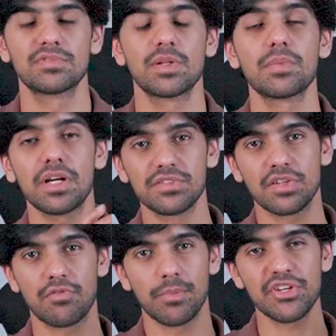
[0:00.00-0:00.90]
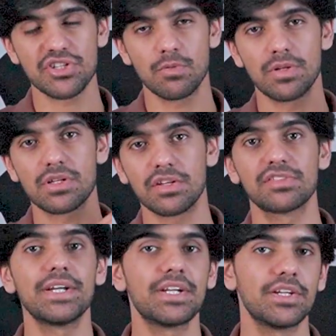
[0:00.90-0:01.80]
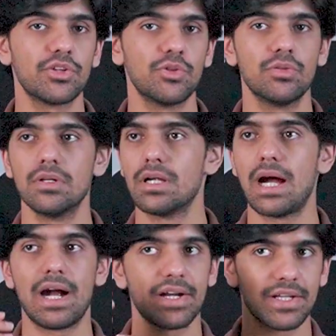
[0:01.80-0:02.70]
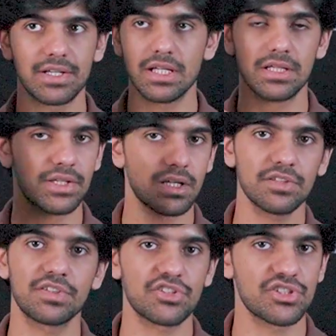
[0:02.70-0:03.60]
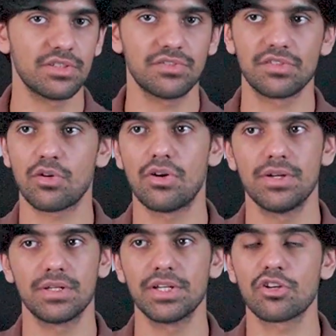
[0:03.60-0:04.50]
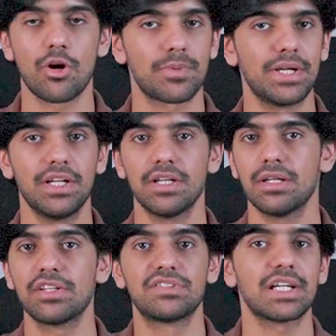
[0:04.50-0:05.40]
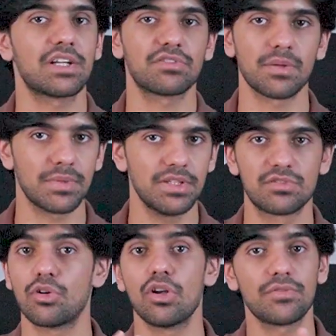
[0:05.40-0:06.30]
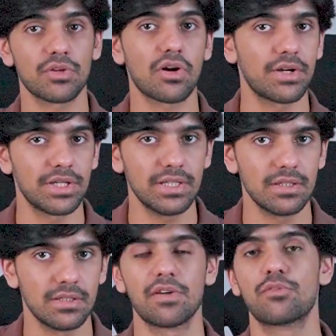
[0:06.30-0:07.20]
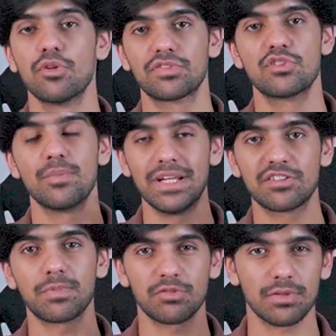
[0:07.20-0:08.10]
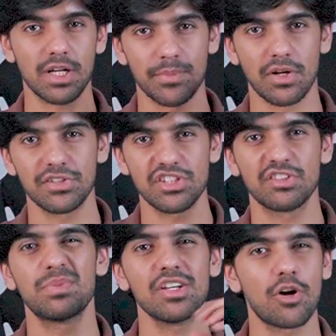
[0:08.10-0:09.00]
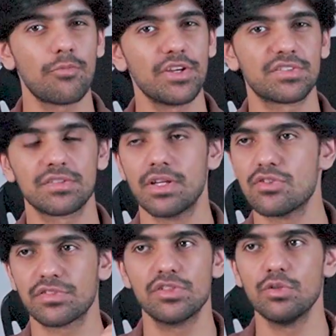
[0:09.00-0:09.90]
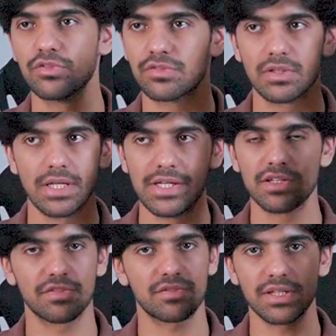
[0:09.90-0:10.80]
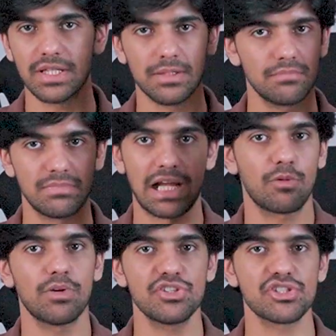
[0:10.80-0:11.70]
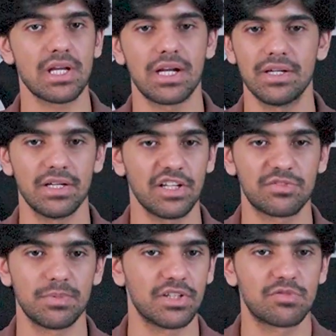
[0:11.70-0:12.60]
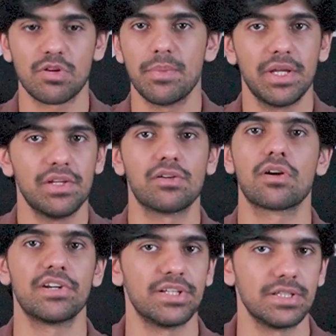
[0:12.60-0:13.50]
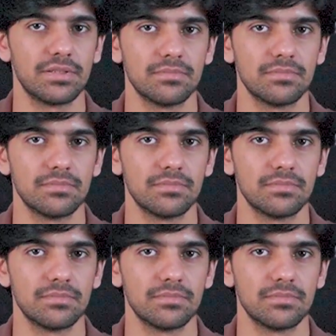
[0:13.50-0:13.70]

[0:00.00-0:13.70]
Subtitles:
Summarized information will translate into adding TLDR sections or incorporating executive summaries to all of your content. And of course, domain-specific terminology is pretty obvious. You just use industry language and experts framing in your content.